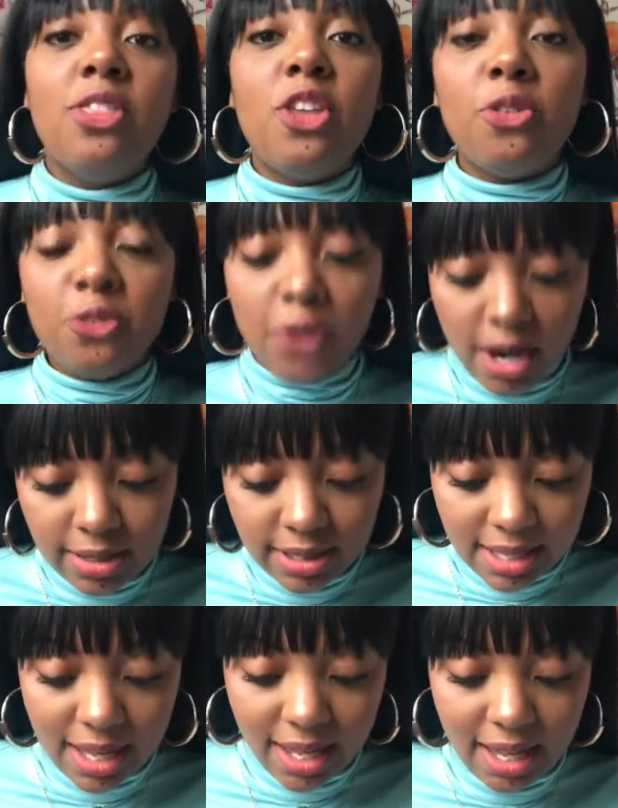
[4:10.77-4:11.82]
The
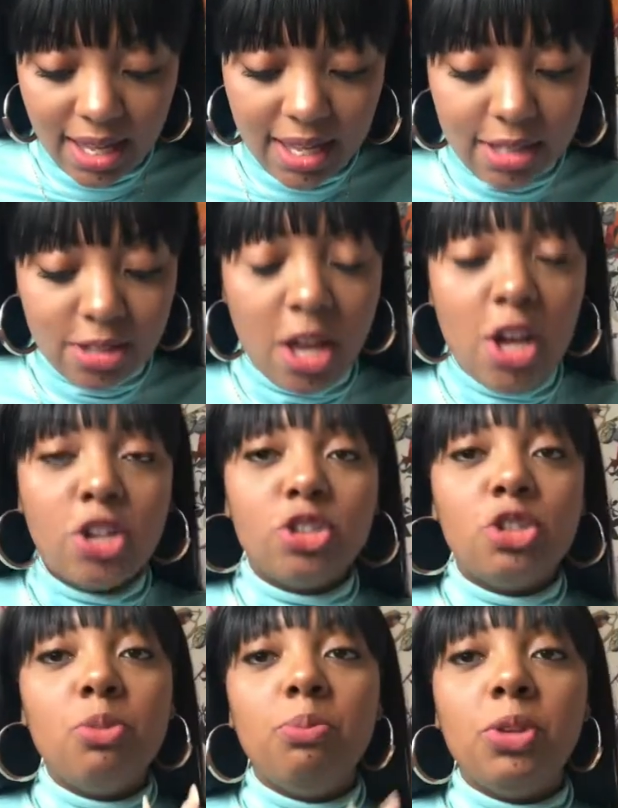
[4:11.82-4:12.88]
first thing is
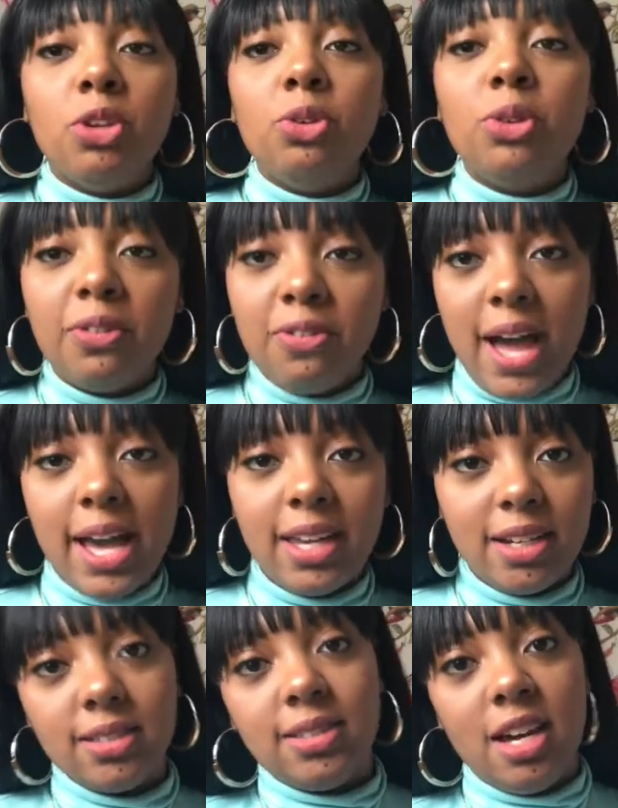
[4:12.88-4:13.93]
to beautify
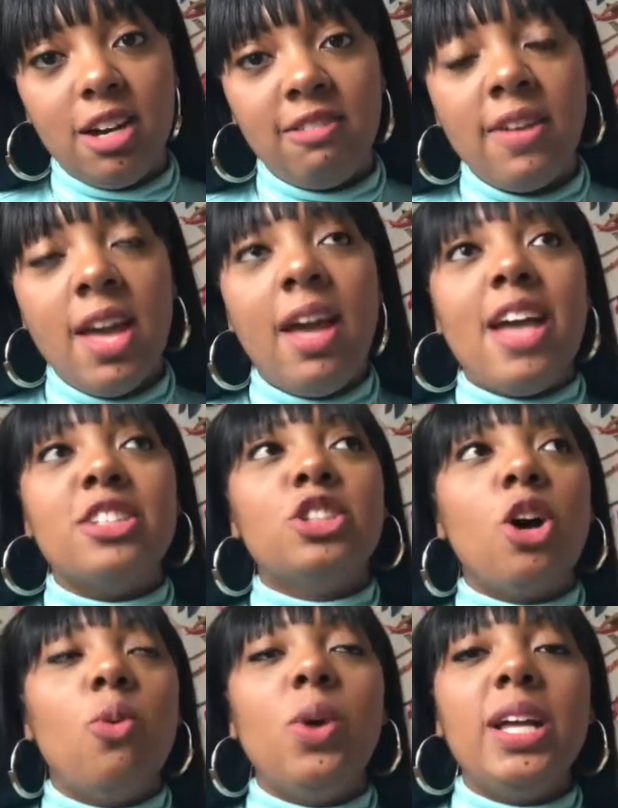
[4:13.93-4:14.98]
yourself. And
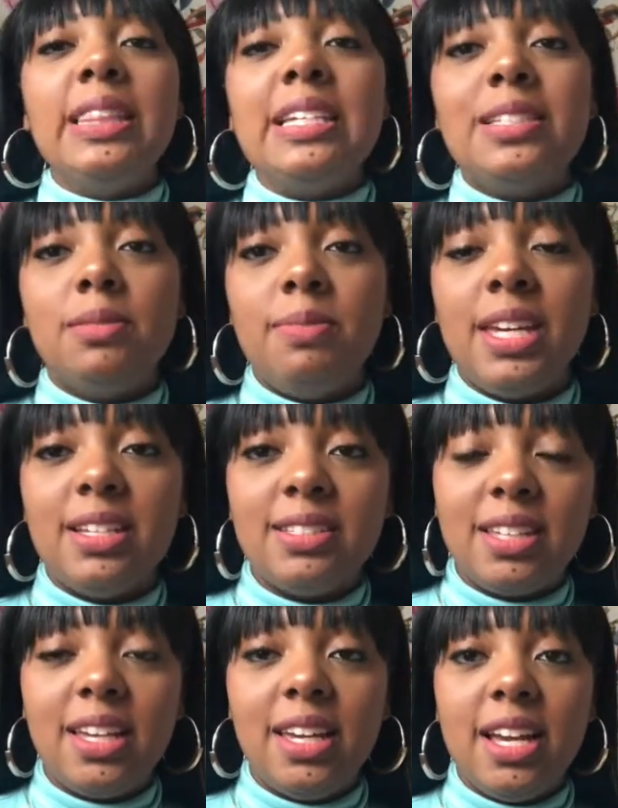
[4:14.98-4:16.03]
so what this
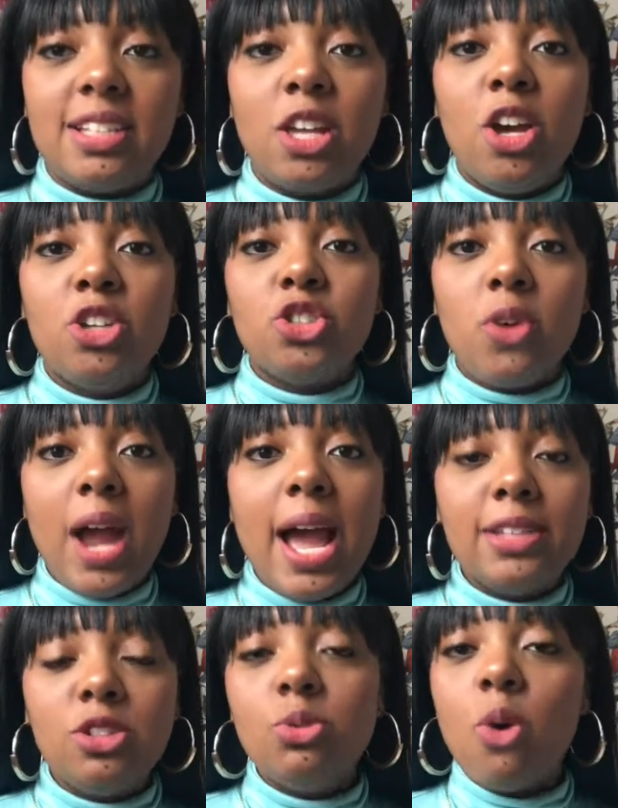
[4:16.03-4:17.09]
means is
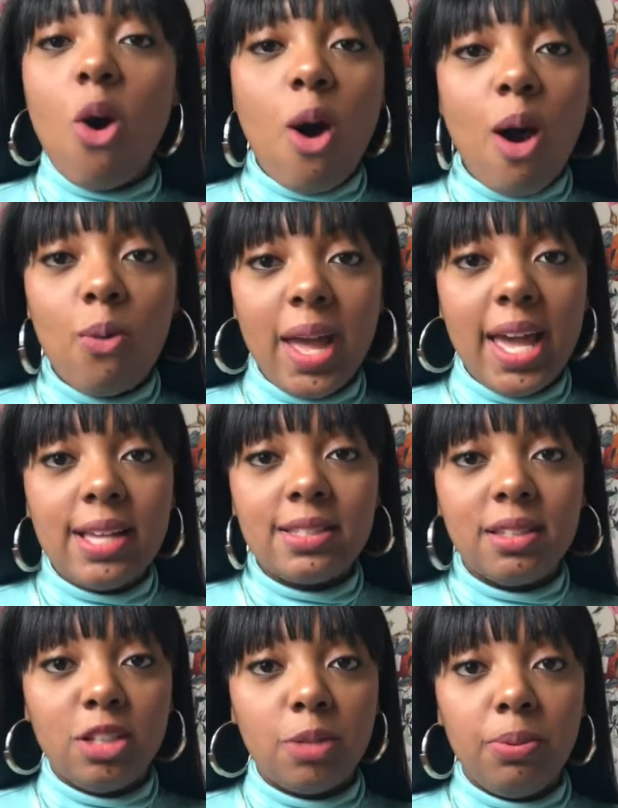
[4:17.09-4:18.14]
try to
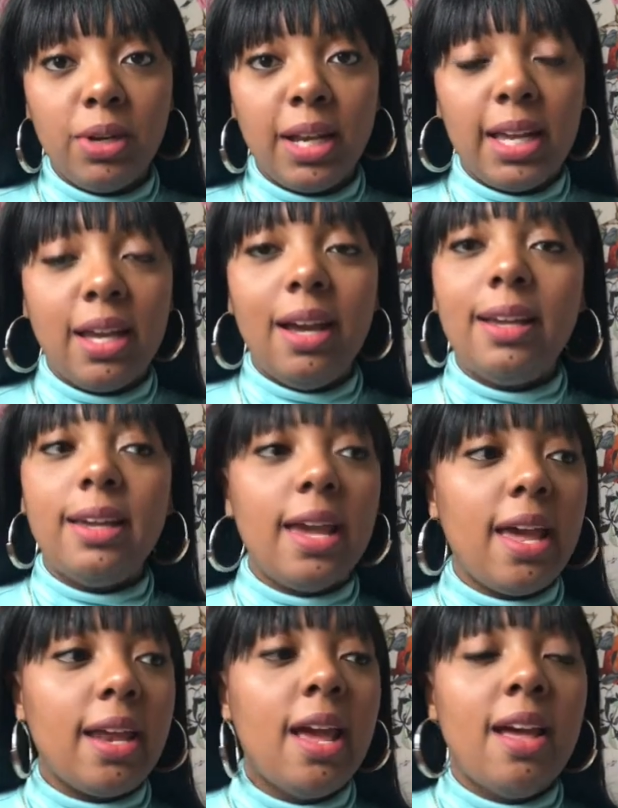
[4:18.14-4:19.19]
always look pretty.
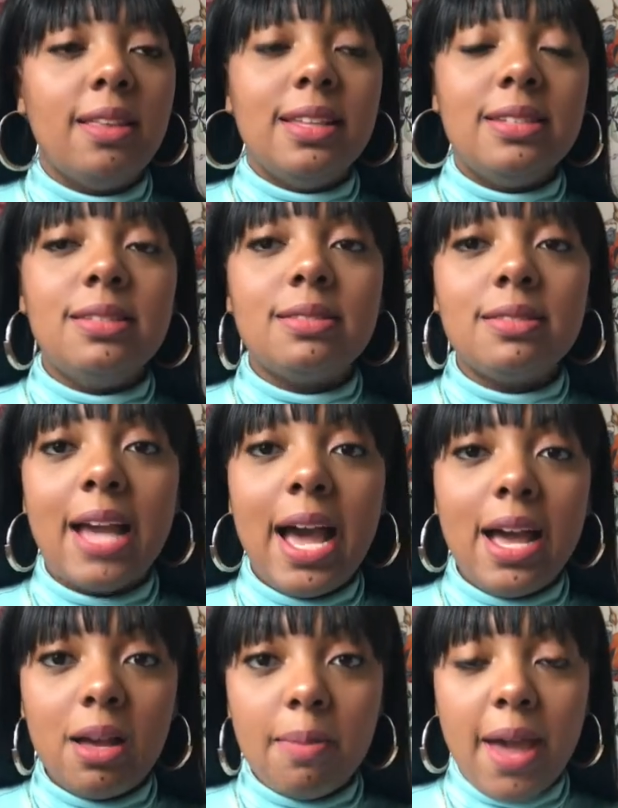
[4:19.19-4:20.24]
Again, this is
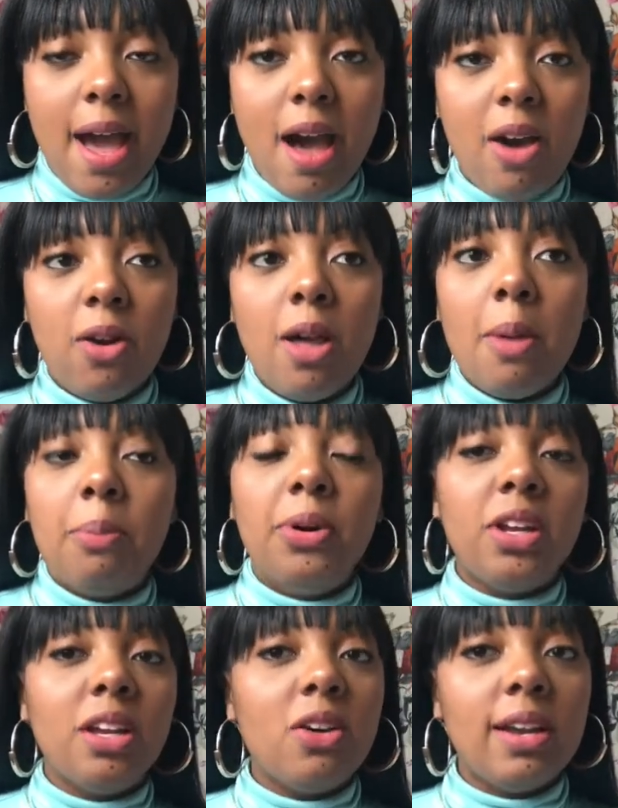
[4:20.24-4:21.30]
not about
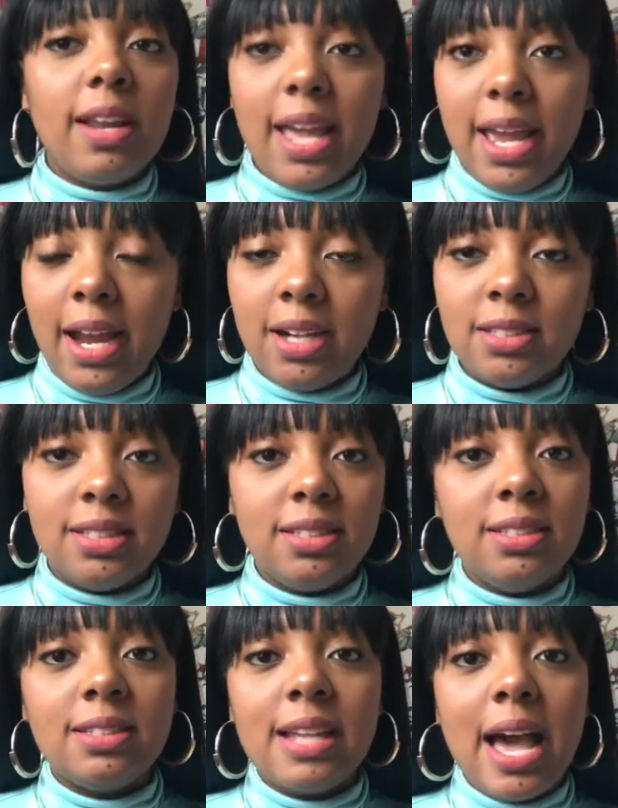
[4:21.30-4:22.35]
putting on airs. This
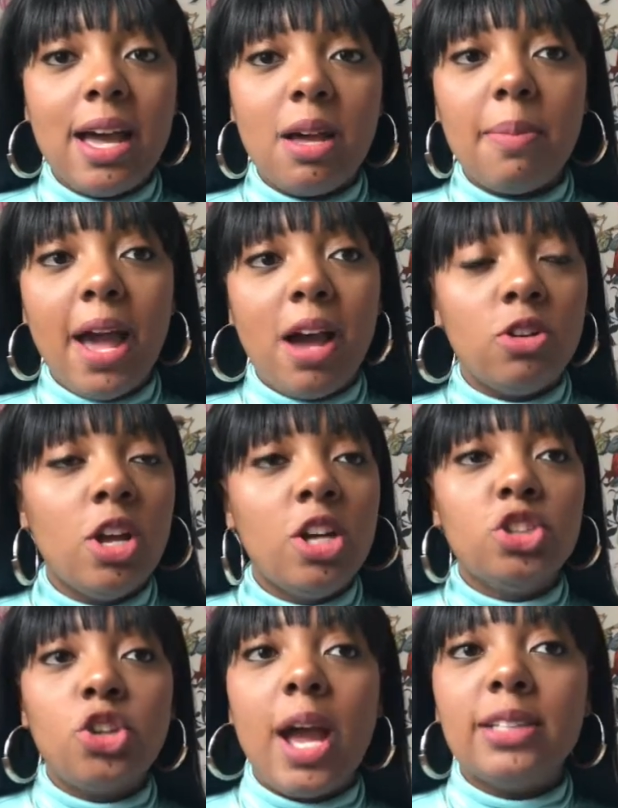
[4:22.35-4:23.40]
is not about
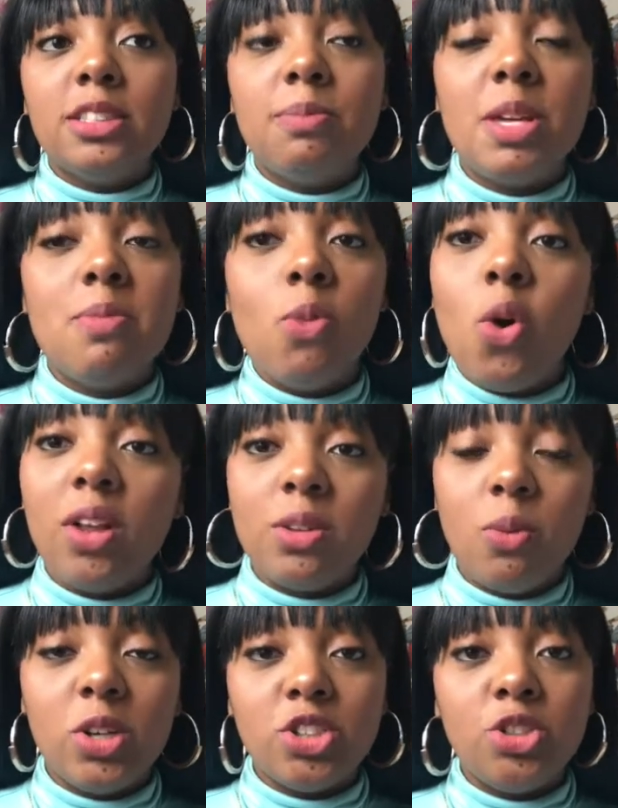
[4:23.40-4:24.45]
trying to be more
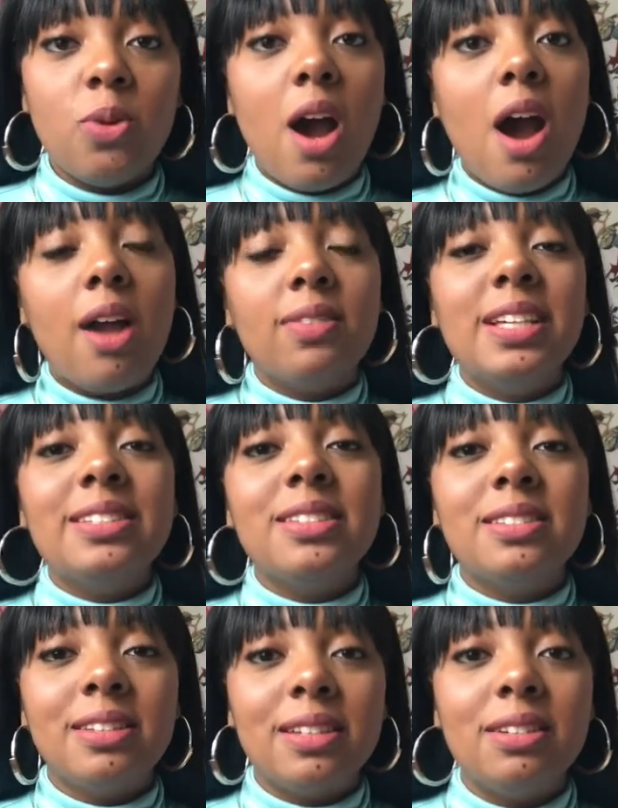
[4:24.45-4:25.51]
than what you are. This
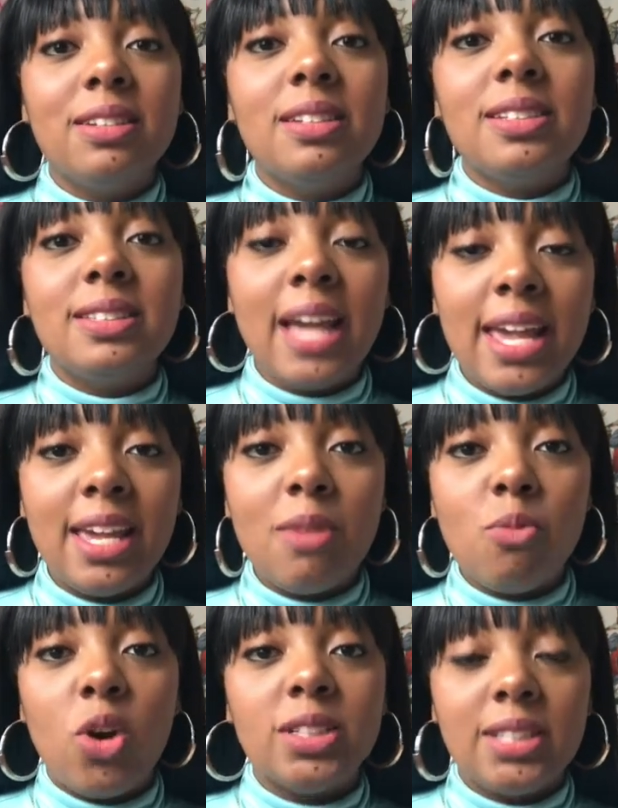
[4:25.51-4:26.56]
is literally taking
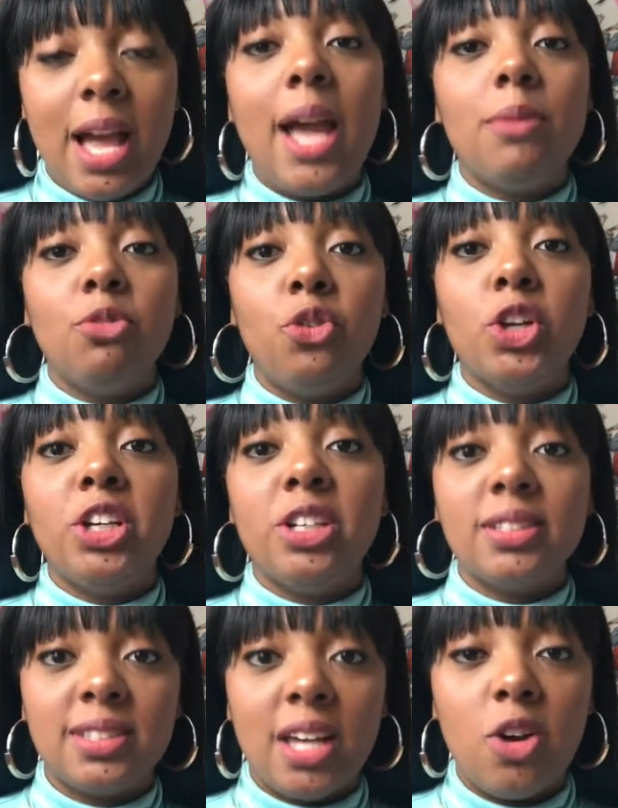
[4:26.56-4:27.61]
more time for
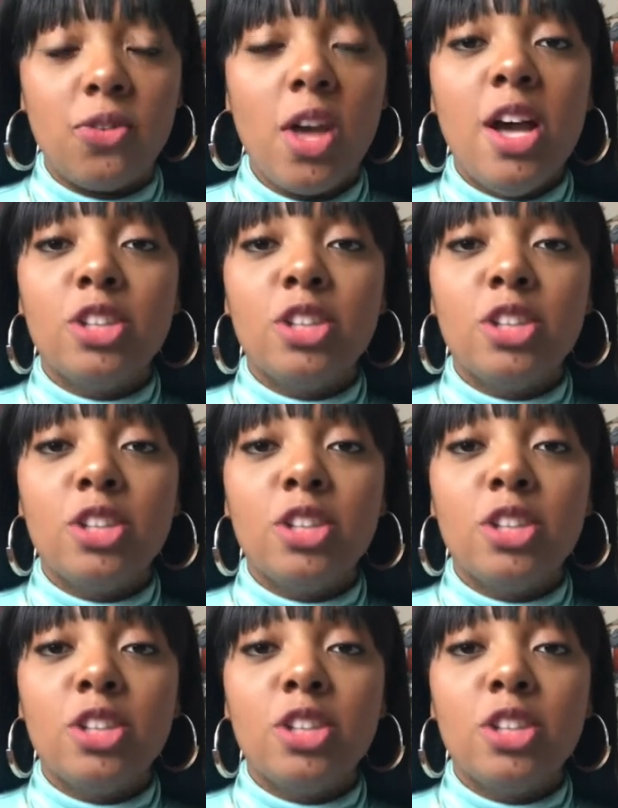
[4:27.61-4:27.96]
yourself.